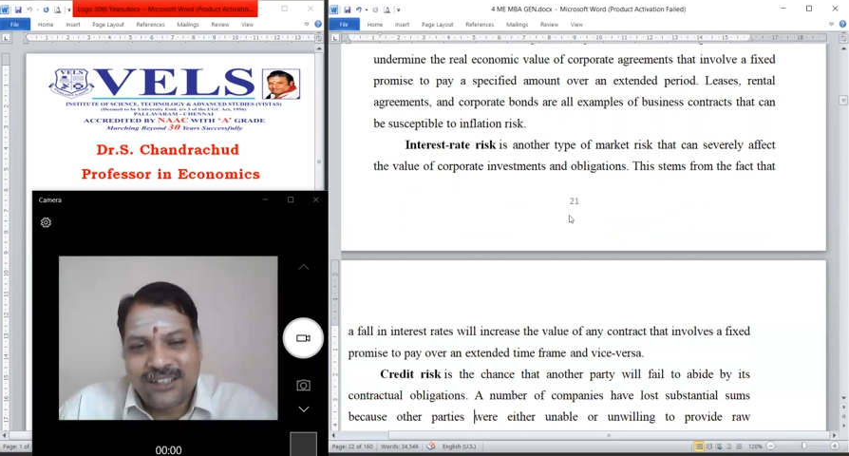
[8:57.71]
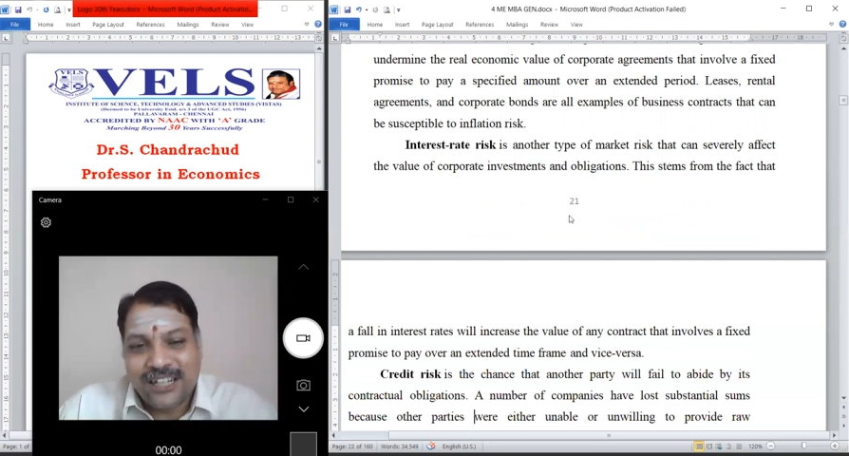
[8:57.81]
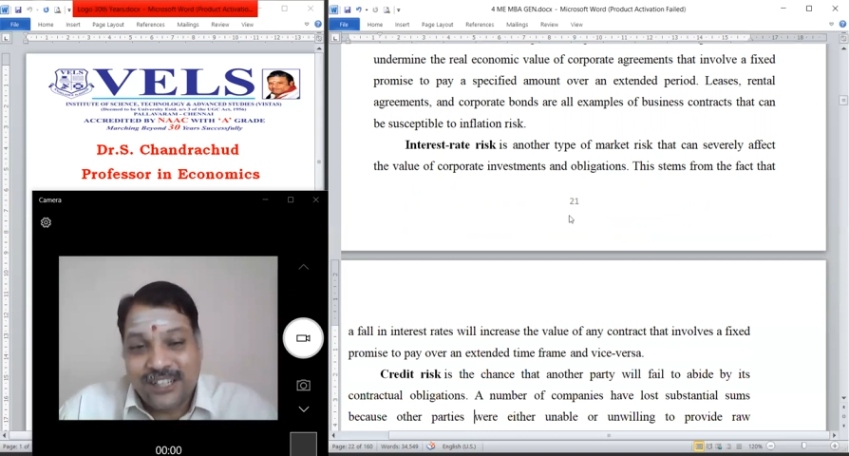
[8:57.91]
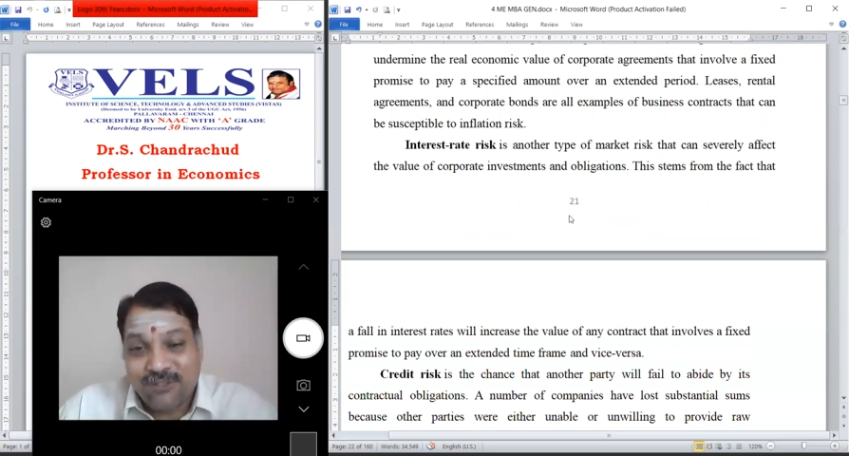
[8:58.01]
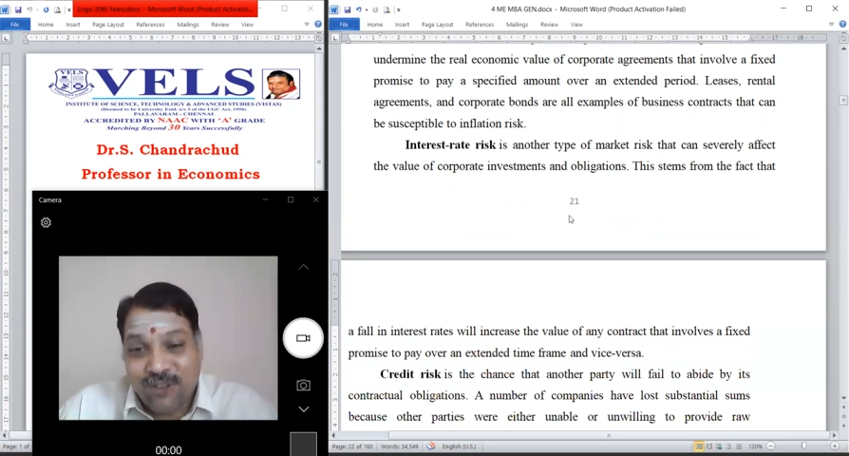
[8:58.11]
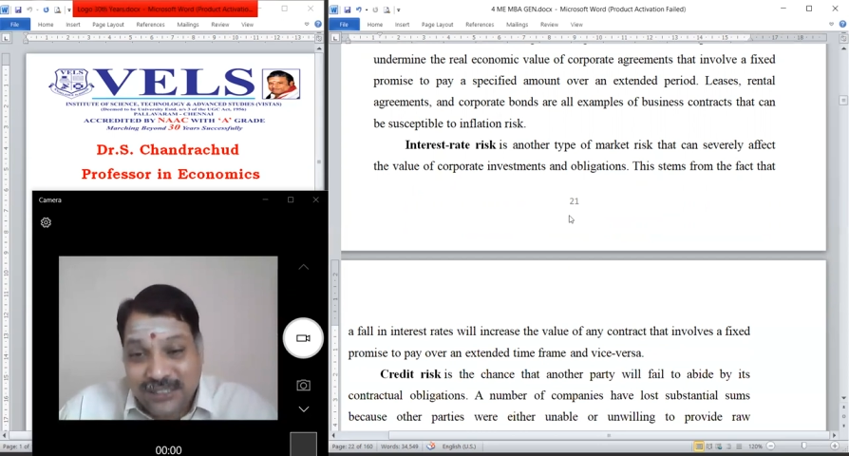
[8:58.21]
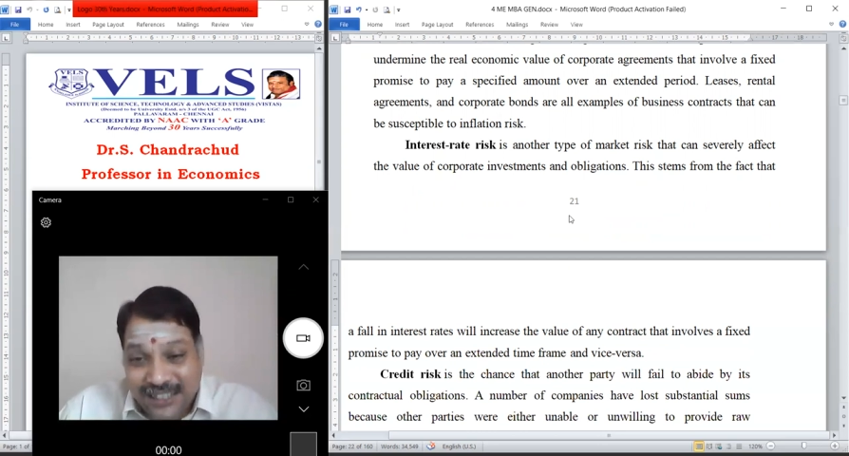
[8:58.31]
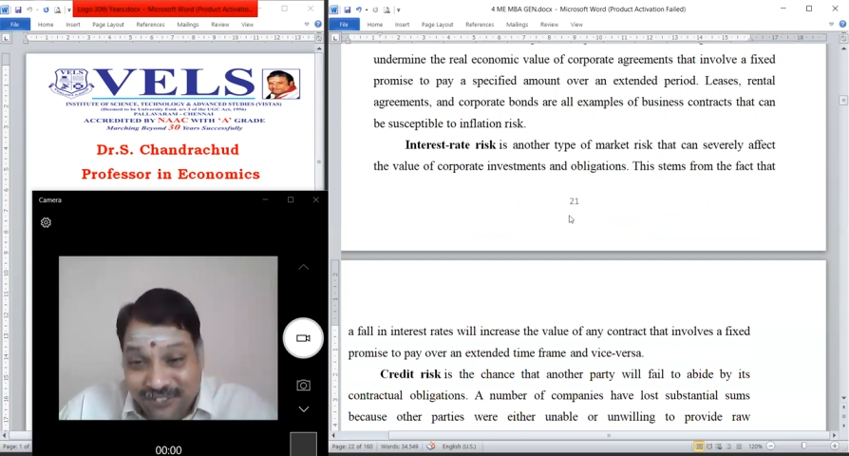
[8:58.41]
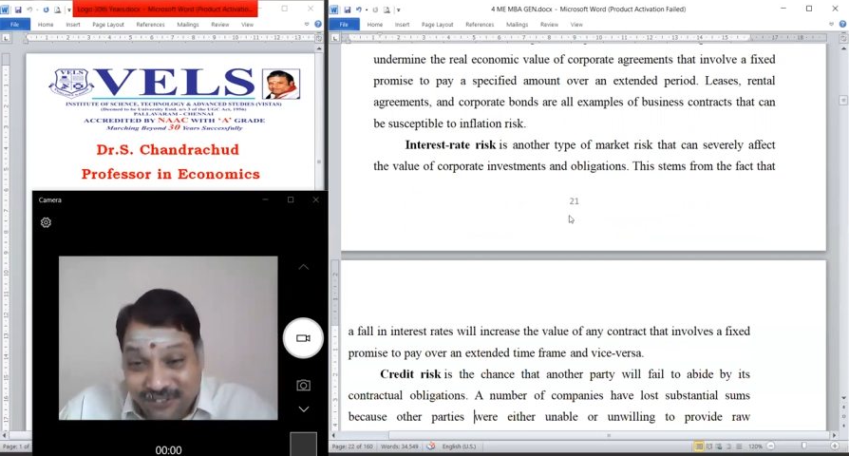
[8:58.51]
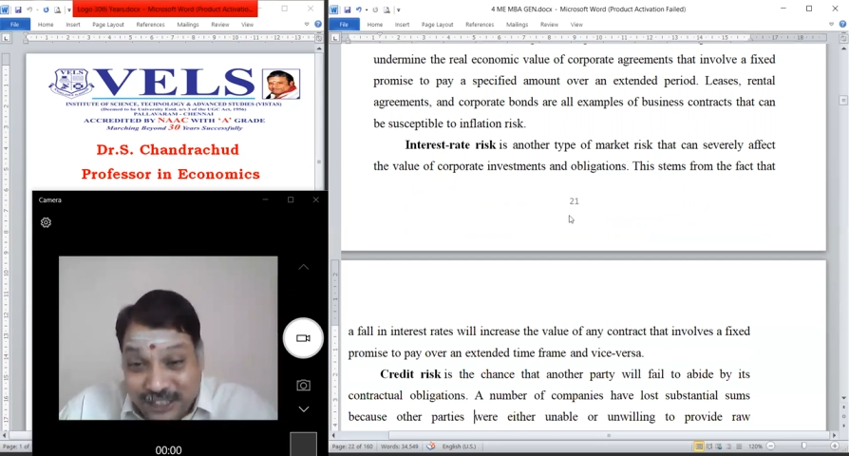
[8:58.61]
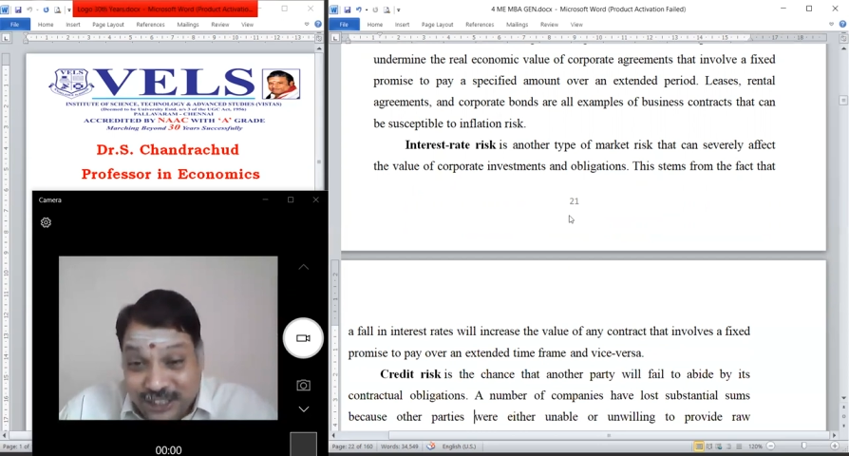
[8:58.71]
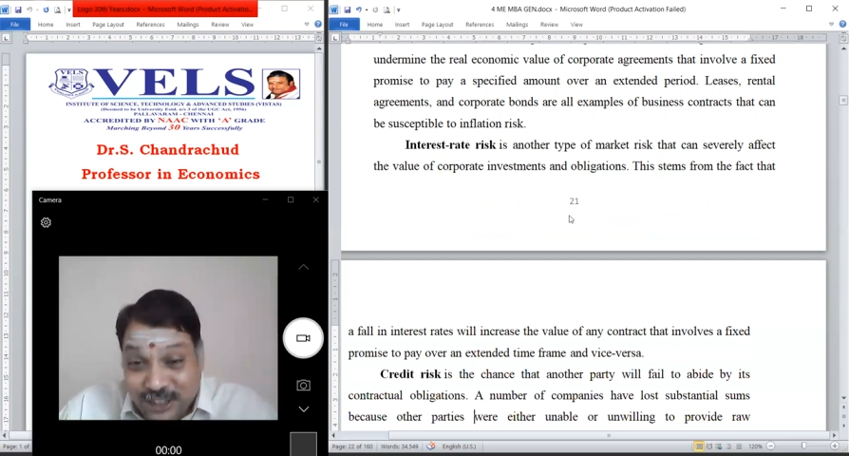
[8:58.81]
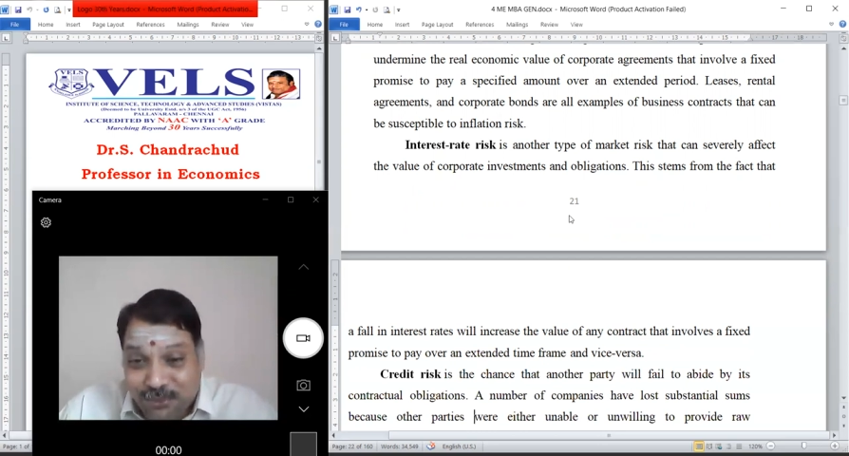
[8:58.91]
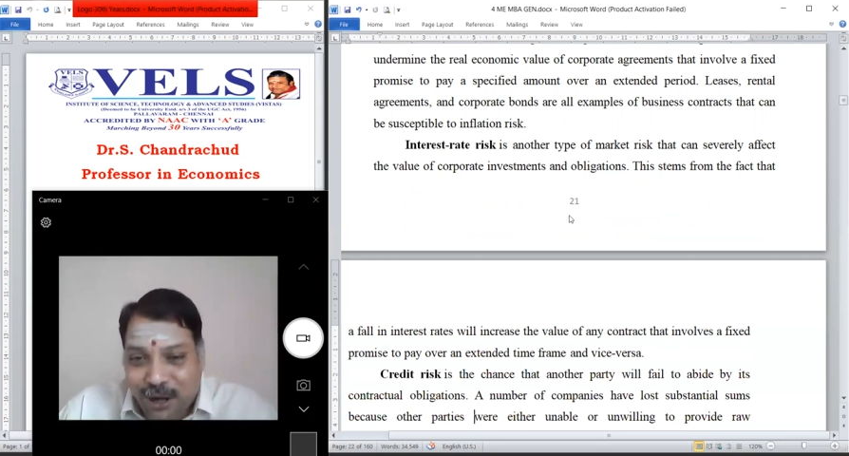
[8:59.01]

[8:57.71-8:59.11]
that involves a fixed